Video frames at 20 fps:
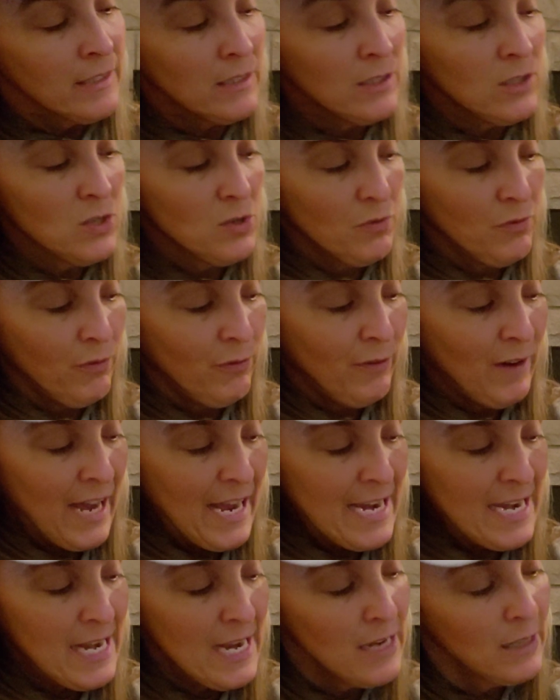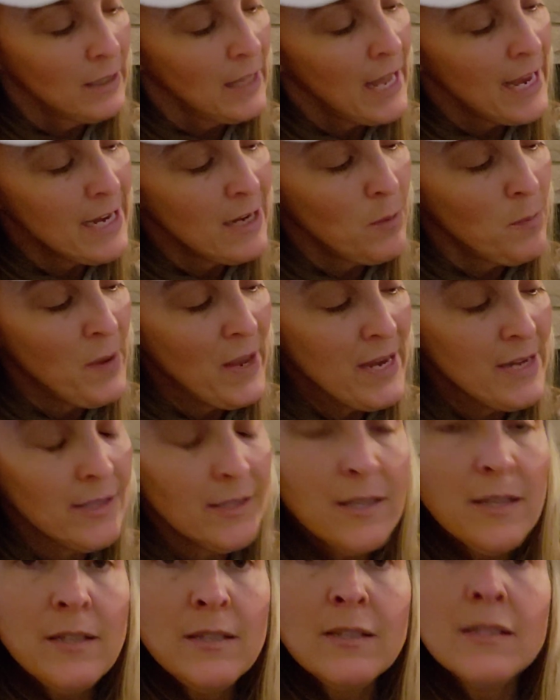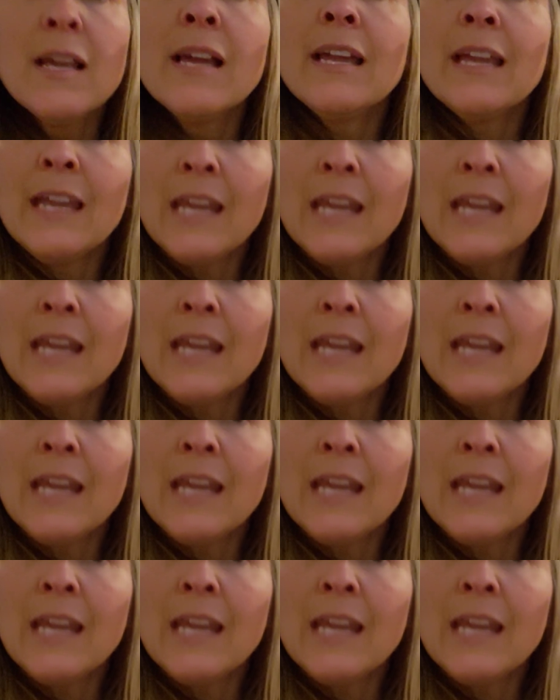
Dividing like bases,